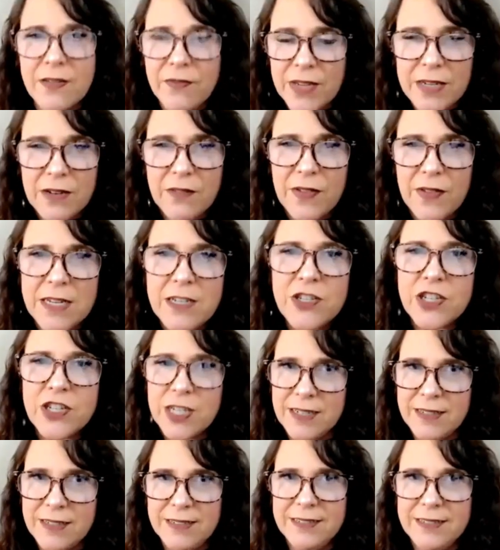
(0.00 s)
of
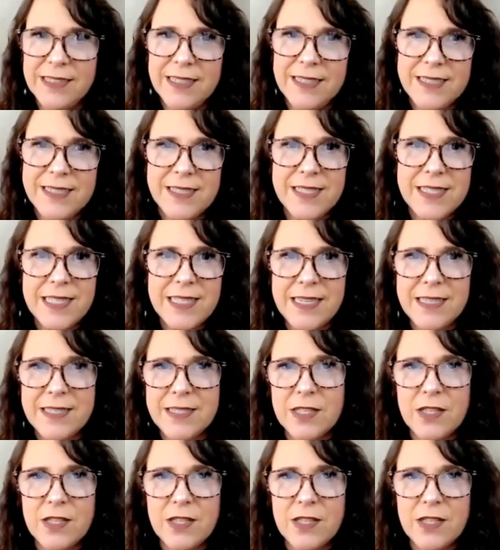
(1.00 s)
innovation is